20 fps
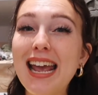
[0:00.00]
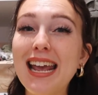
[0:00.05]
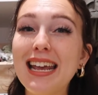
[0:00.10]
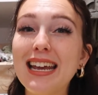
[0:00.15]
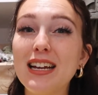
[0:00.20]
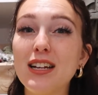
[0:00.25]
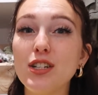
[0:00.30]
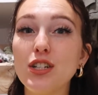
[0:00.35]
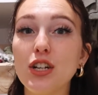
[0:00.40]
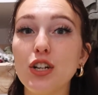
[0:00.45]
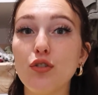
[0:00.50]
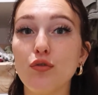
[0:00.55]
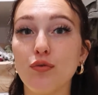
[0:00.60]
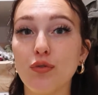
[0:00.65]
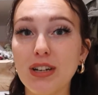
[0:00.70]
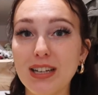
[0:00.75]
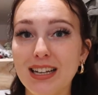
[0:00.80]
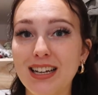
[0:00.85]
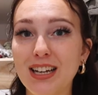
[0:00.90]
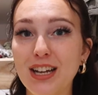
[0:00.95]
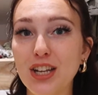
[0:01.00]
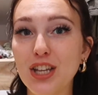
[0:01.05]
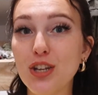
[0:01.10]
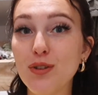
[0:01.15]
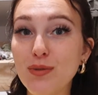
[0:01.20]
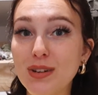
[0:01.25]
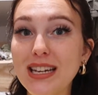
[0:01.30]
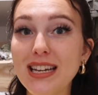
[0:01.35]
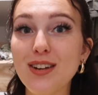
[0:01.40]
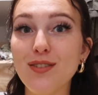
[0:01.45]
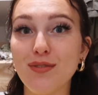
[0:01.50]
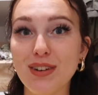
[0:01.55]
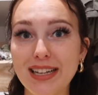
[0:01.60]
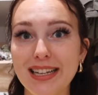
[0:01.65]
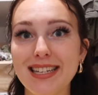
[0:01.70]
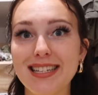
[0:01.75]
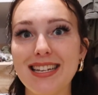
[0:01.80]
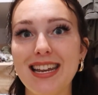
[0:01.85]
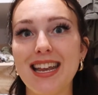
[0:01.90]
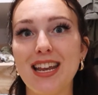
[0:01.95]
and you need
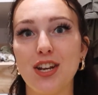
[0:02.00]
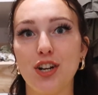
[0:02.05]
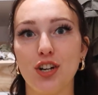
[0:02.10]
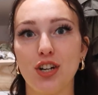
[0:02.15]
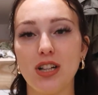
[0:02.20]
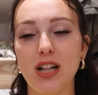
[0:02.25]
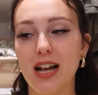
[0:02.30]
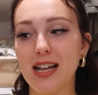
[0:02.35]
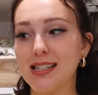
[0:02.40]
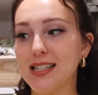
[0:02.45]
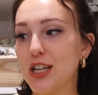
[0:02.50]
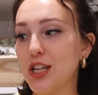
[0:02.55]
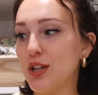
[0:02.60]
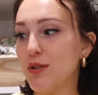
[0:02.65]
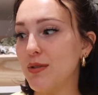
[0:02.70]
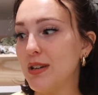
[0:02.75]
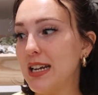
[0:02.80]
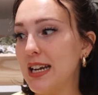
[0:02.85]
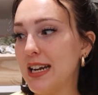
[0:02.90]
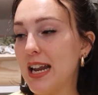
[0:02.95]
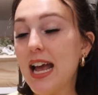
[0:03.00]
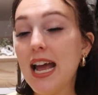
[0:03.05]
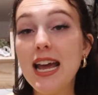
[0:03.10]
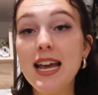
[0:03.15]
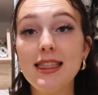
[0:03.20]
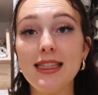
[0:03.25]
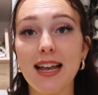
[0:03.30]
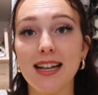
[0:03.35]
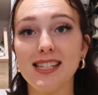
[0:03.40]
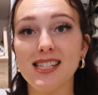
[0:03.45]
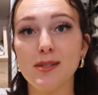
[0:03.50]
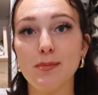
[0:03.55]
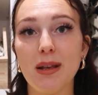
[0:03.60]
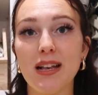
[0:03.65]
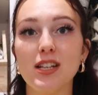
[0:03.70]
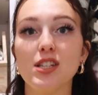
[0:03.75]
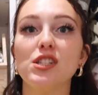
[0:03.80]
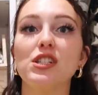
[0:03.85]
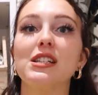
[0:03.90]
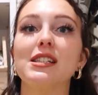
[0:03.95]
real estate in your closet. You need that
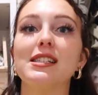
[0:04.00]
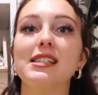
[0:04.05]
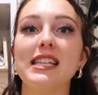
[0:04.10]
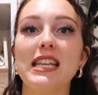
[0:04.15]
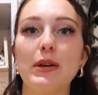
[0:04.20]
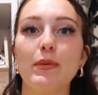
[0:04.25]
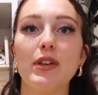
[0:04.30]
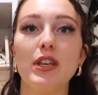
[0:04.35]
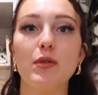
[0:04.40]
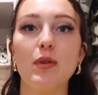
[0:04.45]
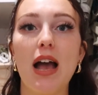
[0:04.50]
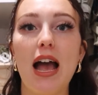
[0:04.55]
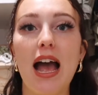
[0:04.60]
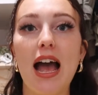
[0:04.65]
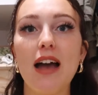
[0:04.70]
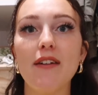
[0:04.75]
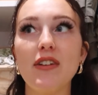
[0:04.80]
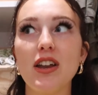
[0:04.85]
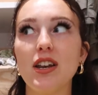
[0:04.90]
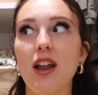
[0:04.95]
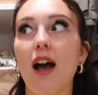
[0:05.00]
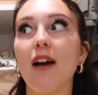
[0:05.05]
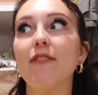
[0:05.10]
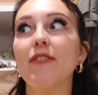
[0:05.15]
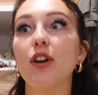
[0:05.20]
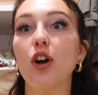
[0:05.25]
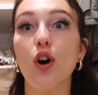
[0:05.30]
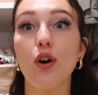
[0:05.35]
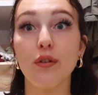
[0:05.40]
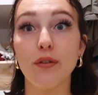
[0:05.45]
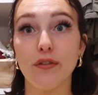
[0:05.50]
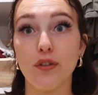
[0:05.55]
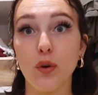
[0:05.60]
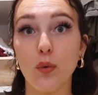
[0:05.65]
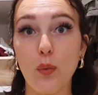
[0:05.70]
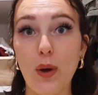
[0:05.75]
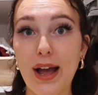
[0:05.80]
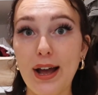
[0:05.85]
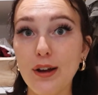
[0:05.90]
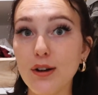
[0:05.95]
space to see what you have and not feel
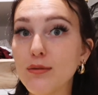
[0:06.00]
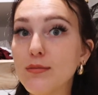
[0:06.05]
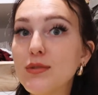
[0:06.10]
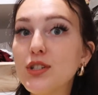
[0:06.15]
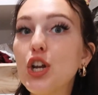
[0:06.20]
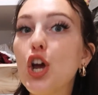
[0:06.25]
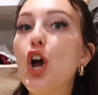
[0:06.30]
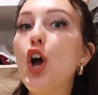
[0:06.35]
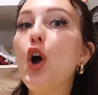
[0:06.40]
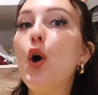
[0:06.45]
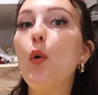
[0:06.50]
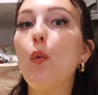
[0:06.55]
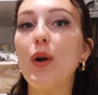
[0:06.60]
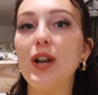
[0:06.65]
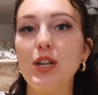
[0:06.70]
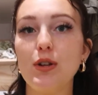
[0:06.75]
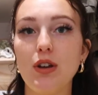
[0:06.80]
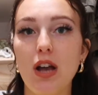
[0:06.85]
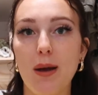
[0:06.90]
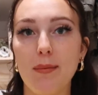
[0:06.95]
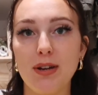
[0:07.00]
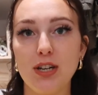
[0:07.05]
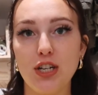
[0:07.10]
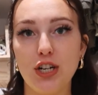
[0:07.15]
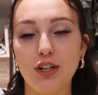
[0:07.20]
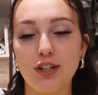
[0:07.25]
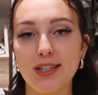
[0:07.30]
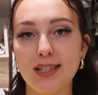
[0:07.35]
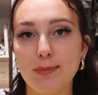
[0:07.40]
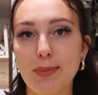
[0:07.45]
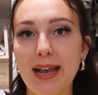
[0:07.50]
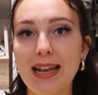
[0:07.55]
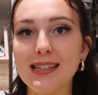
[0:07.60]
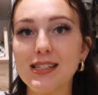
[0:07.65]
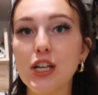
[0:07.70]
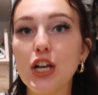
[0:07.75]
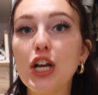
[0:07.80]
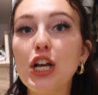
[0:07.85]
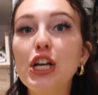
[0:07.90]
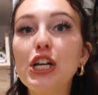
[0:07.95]
overwhelmed when you come into your
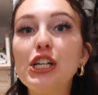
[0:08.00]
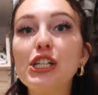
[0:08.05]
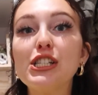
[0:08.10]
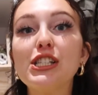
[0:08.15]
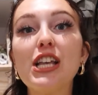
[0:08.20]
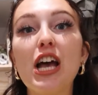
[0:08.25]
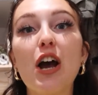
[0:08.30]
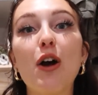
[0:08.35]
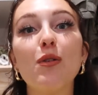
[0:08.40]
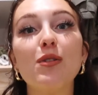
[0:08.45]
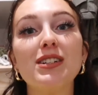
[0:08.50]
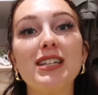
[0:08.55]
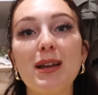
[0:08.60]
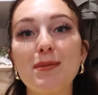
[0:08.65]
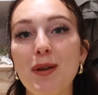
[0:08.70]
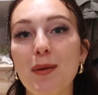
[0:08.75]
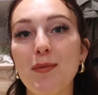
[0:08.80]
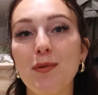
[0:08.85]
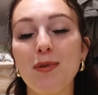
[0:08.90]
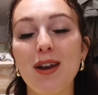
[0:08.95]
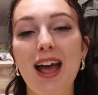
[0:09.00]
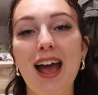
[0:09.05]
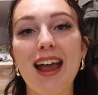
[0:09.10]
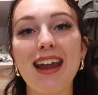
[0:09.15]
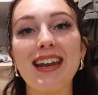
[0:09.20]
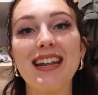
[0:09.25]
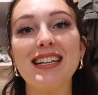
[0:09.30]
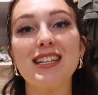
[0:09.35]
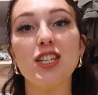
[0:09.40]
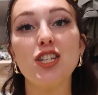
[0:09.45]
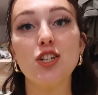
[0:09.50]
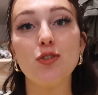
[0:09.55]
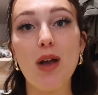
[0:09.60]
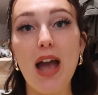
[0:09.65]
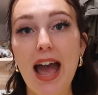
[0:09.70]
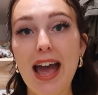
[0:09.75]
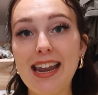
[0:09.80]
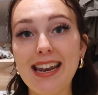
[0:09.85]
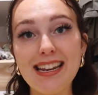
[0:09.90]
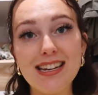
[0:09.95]
space. So tip number 9 is
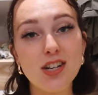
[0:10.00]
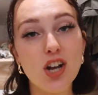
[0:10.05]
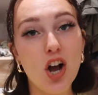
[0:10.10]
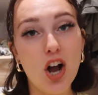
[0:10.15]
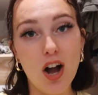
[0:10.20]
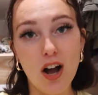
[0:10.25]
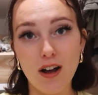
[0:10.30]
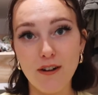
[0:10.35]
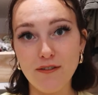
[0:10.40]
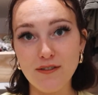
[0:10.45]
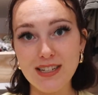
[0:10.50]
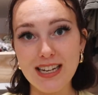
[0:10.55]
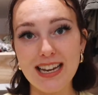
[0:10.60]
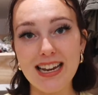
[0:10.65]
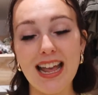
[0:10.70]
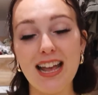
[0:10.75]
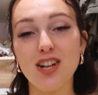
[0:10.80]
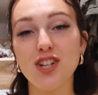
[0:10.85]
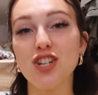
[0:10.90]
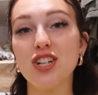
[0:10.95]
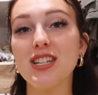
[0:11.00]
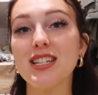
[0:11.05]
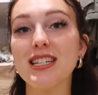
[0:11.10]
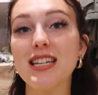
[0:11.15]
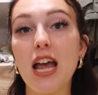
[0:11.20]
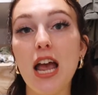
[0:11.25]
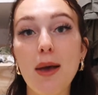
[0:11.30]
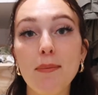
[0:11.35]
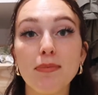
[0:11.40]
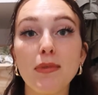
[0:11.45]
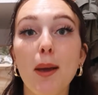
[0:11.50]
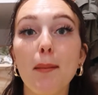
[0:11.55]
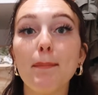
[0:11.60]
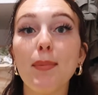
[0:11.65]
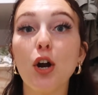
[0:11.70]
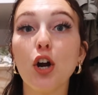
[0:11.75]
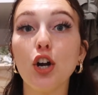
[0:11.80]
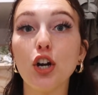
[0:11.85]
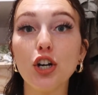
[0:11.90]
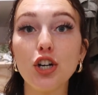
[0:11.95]
to edit often and just
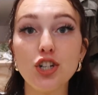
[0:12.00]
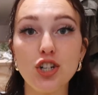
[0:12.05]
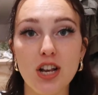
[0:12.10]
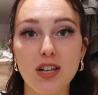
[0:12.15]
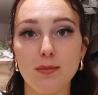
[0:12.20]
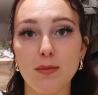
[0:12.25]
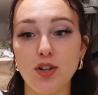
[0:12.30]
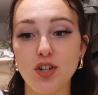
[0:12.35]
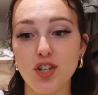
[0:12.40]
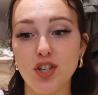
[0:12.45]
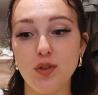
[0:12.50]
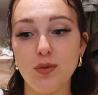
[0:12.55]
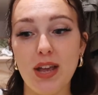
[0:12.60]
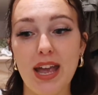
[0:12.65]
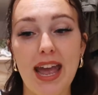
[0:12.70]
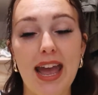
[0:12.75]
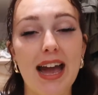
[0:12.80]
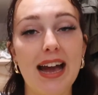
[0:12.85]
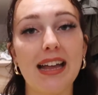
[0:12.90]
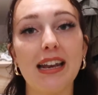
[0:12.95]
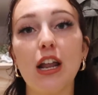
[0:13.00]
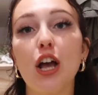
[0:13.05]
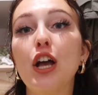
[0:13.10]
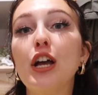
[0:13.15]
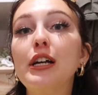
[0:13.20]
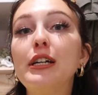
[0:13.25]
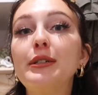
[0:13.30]
purge as much as you can,